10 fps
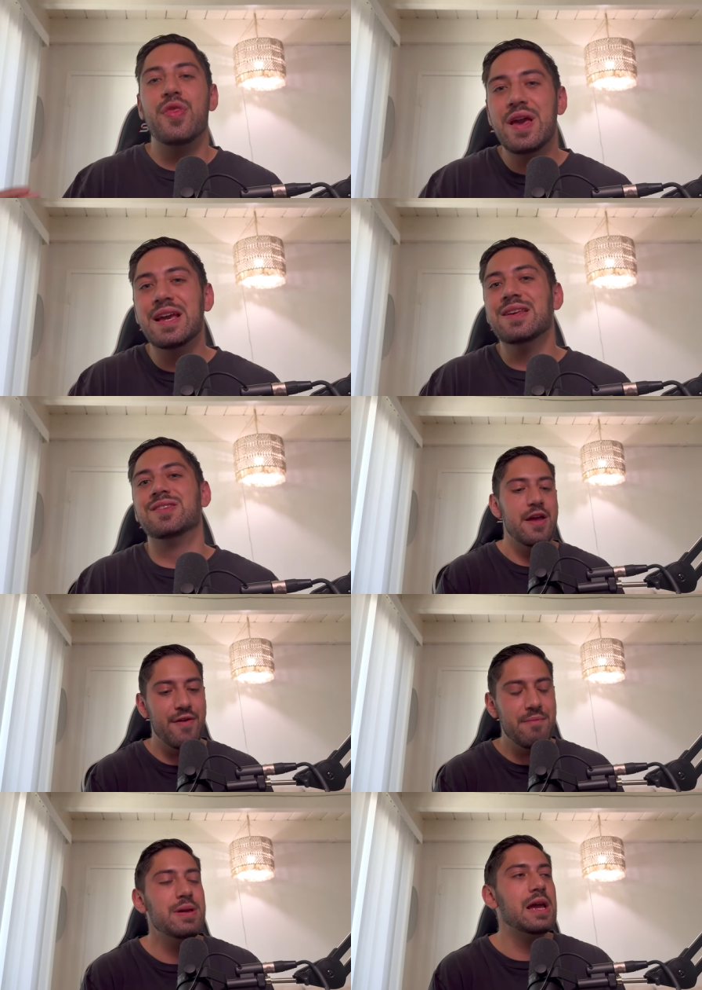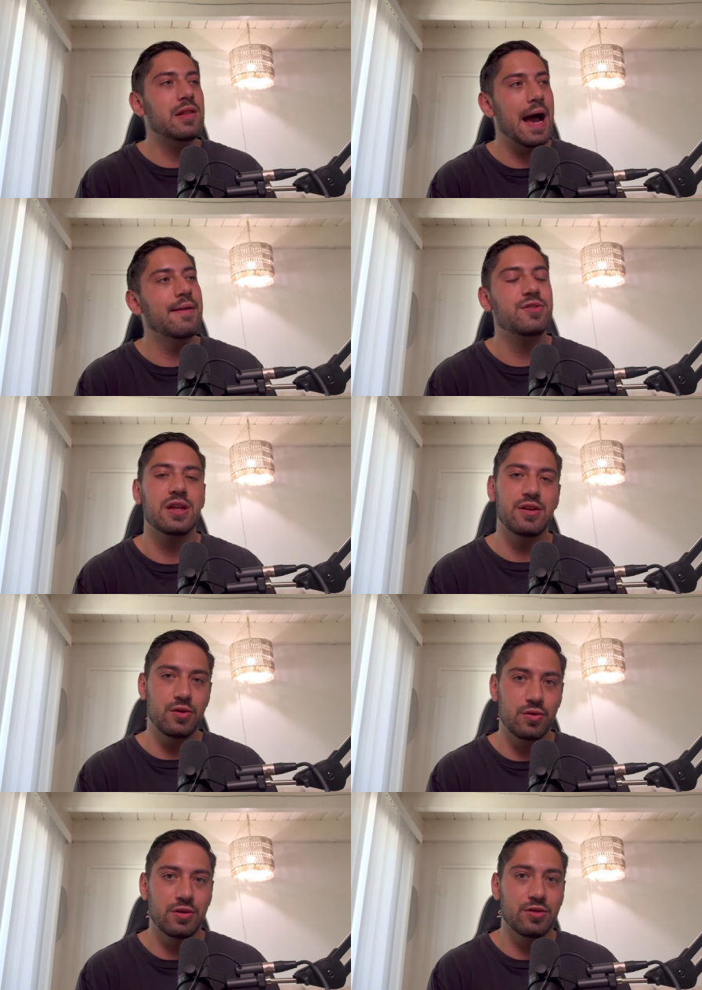thing is, if NBA Live is going to
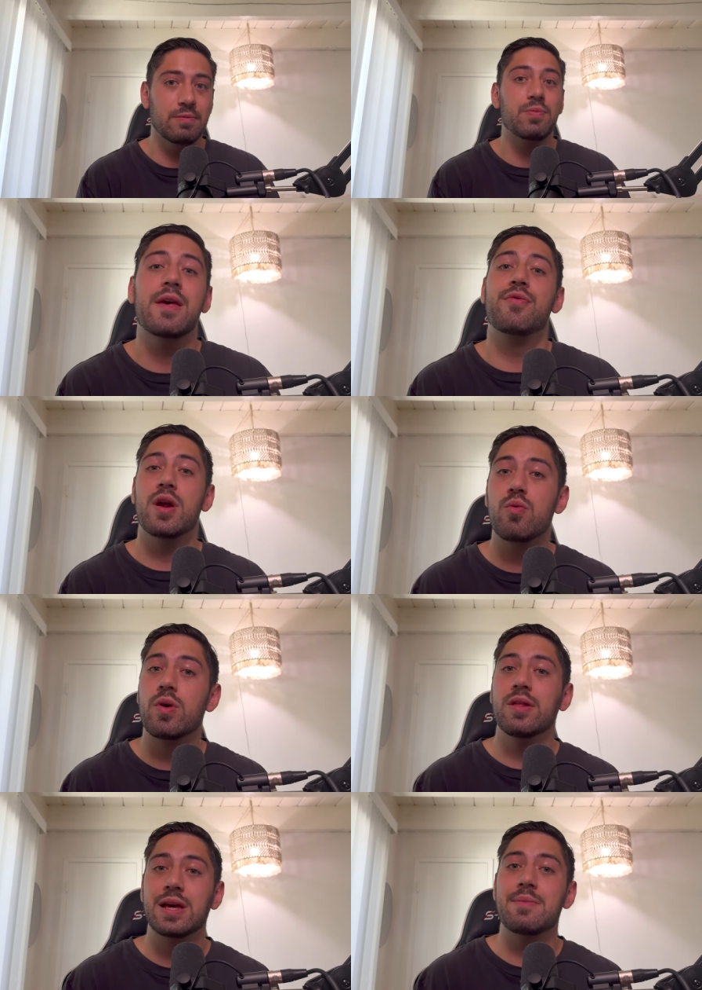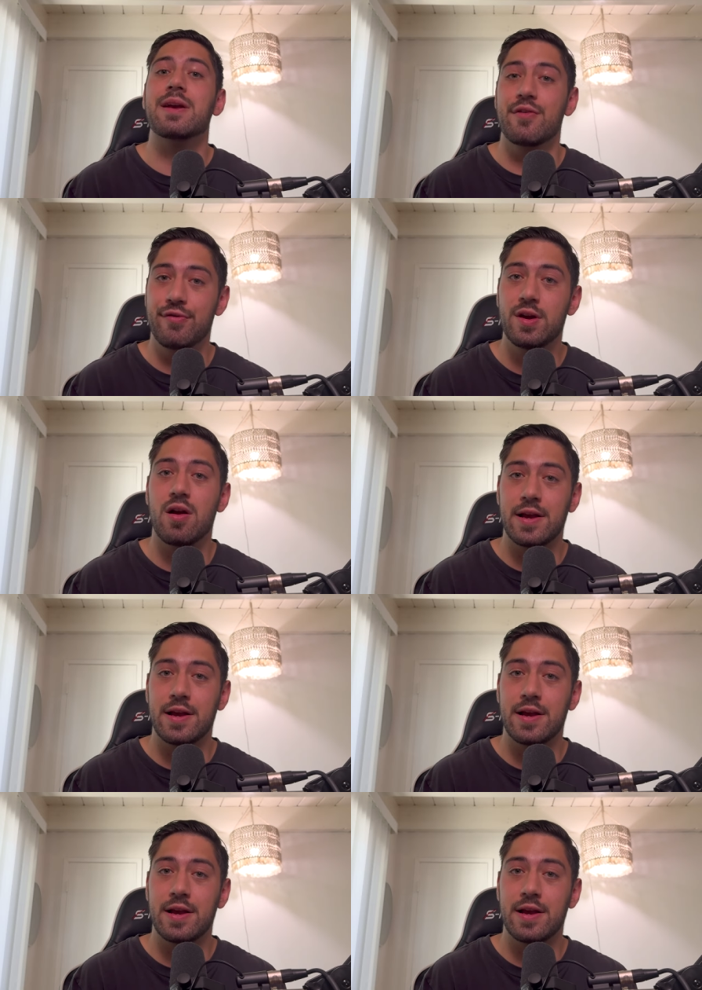do this, if they're really going to make a VR